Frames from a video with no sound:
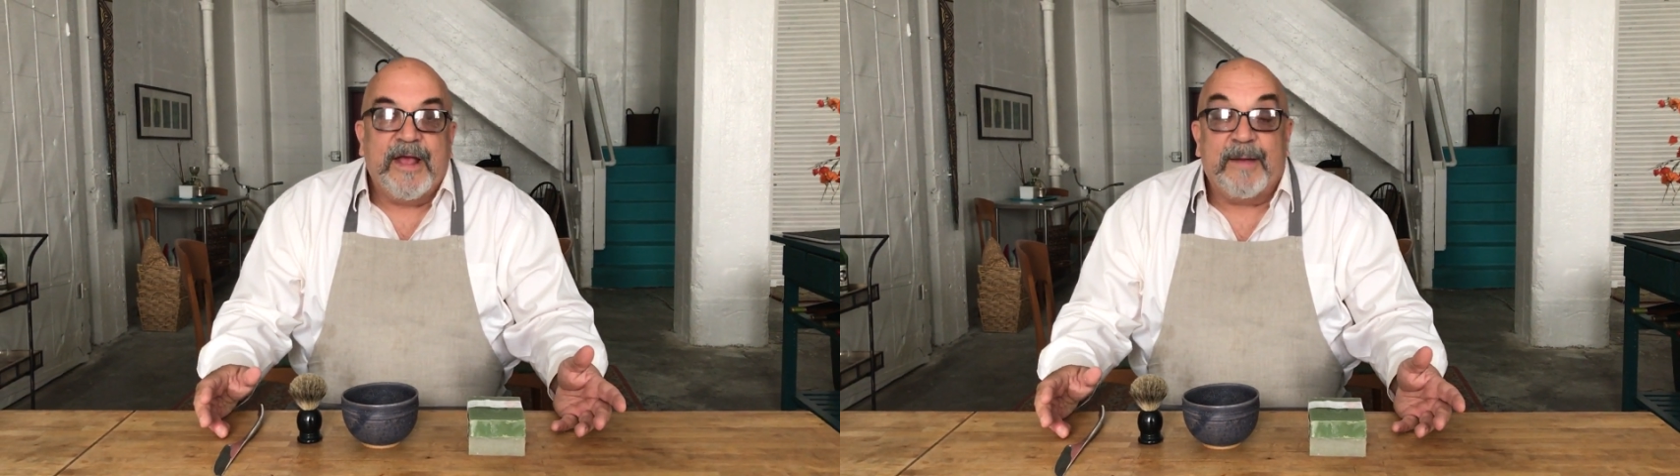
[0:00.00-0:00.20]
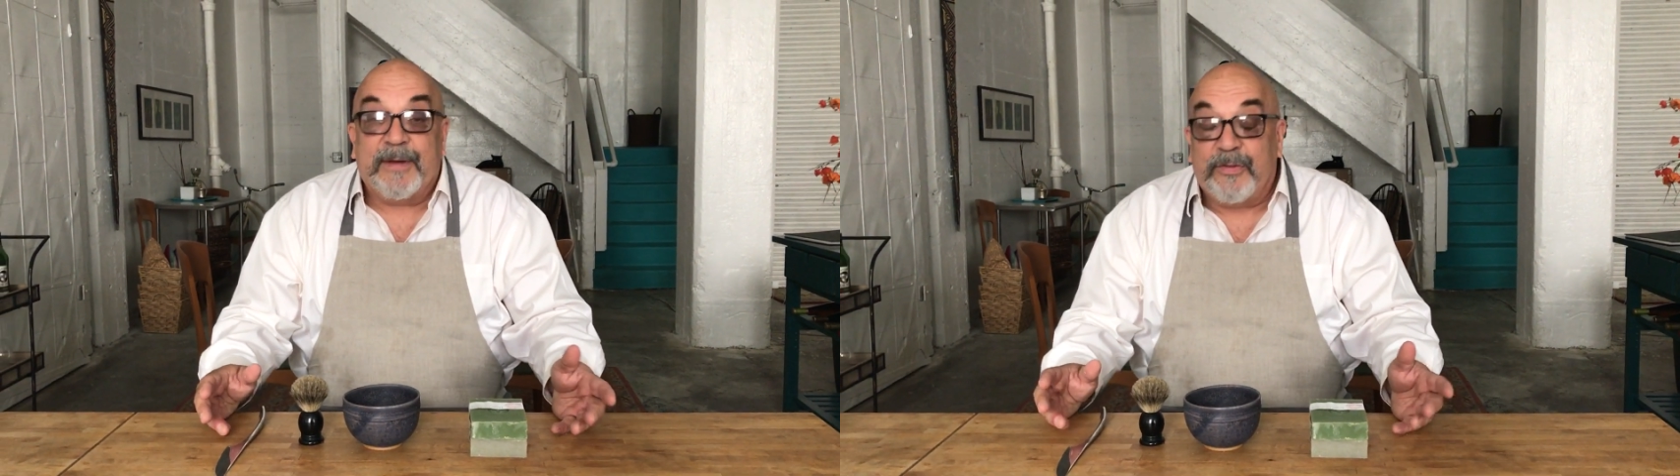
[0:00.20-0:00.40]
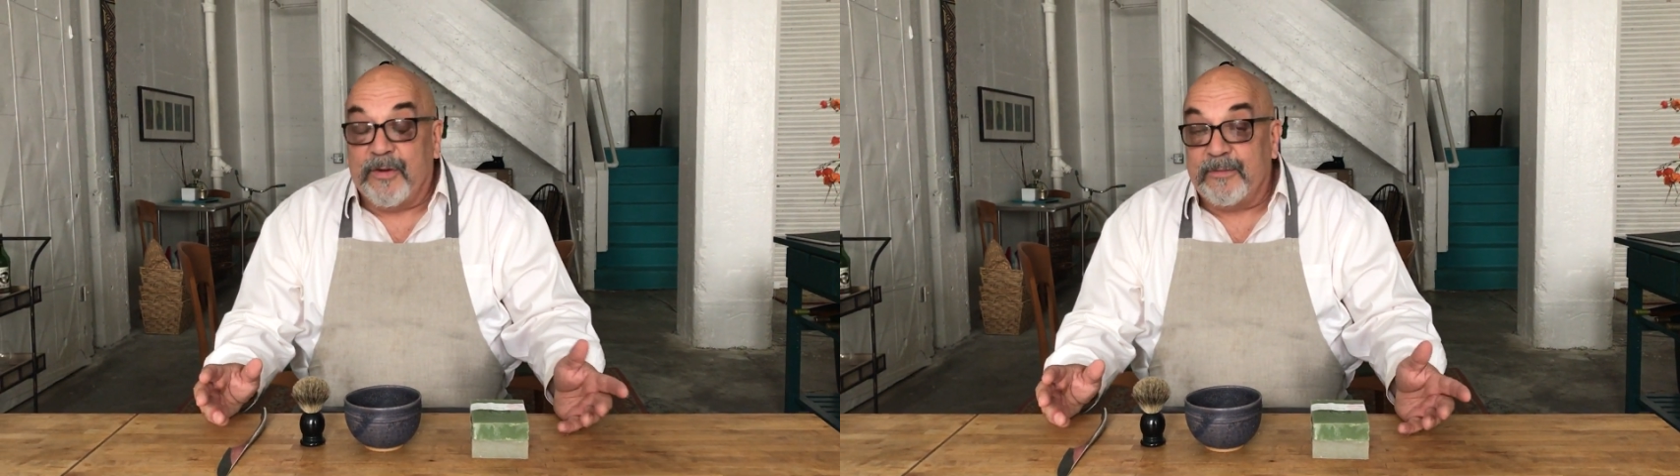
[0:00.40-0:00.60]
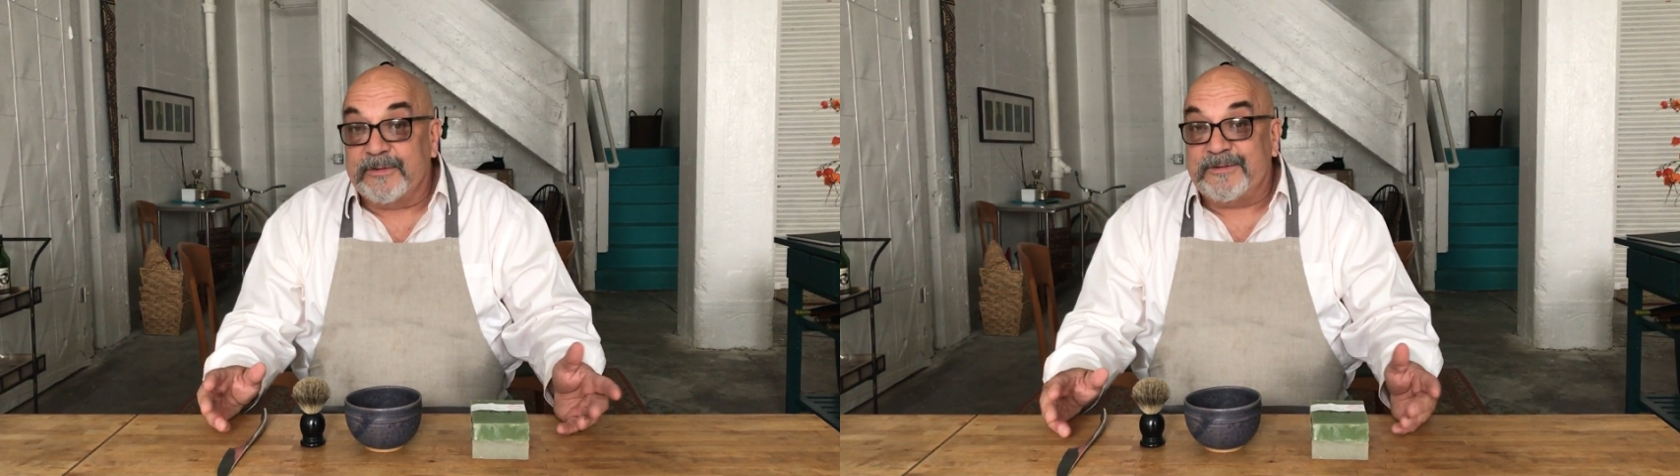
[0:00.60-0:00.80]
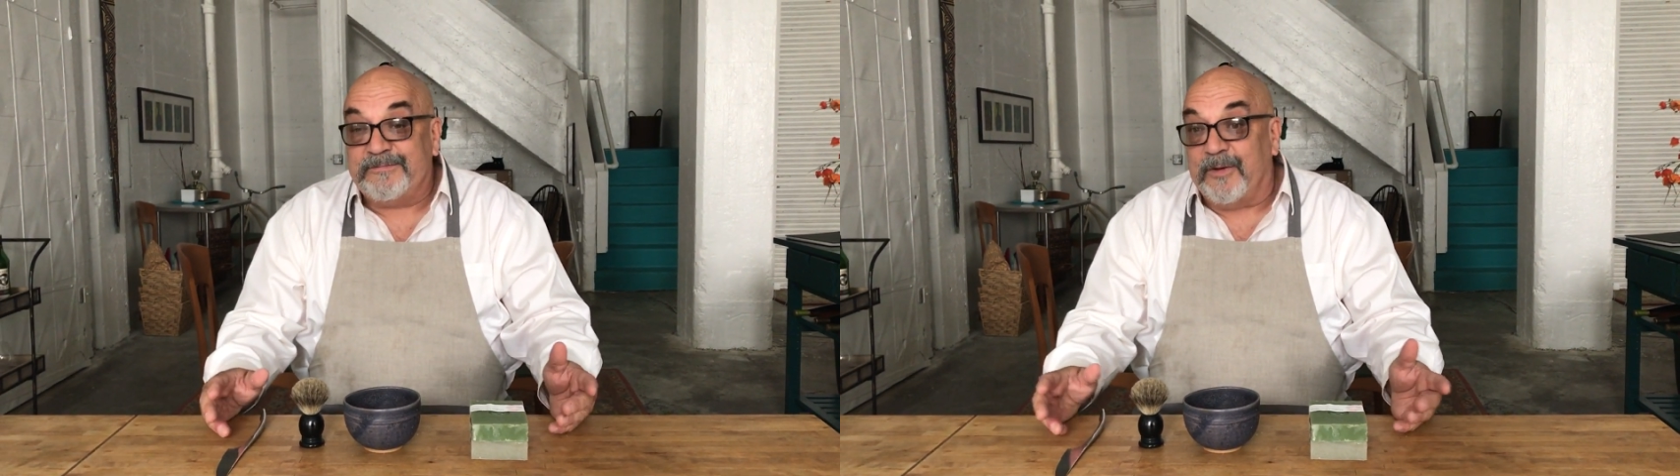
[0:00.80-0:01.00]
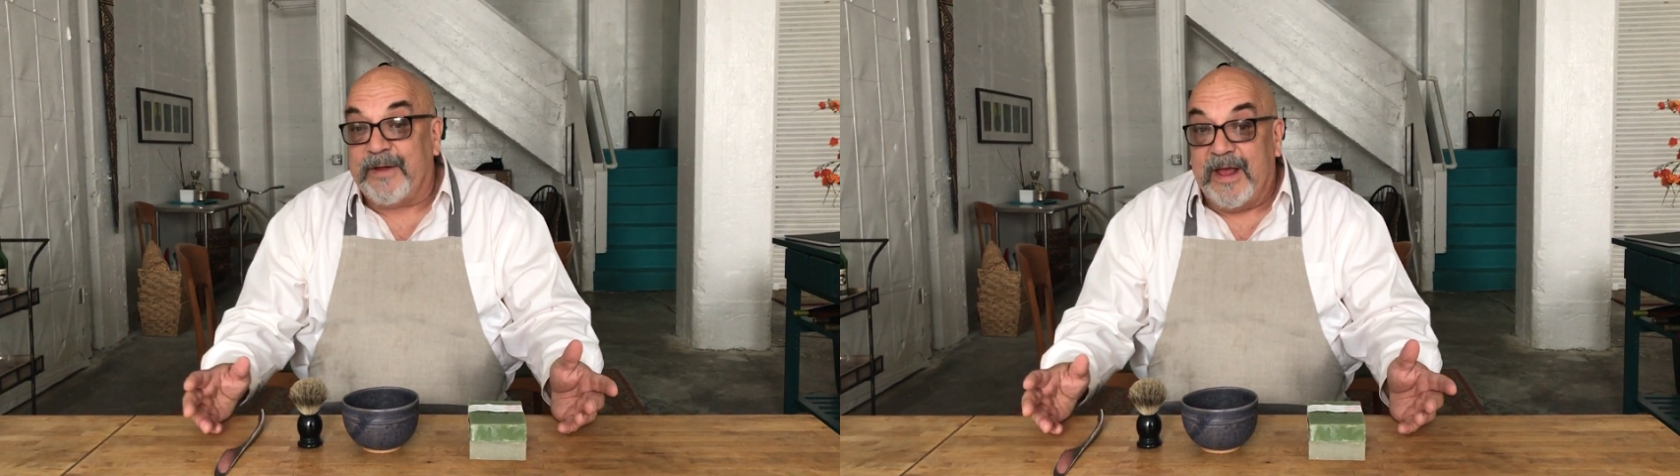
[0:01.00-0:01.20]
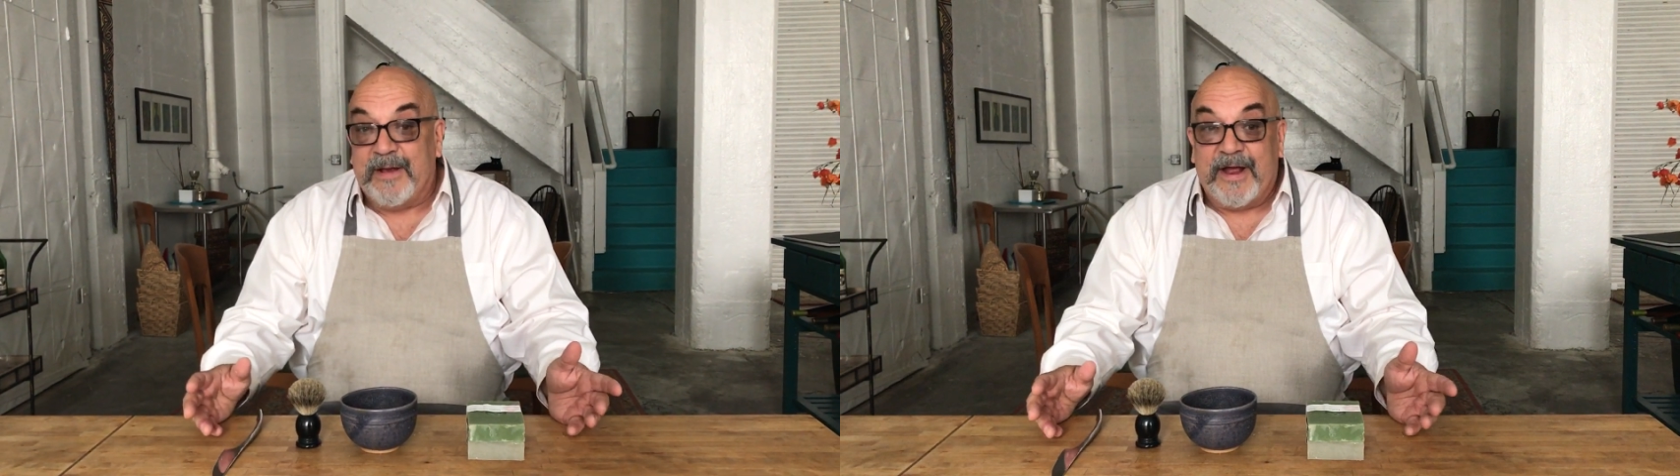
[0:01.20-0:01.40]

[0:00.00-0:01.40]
And my thought was, okay,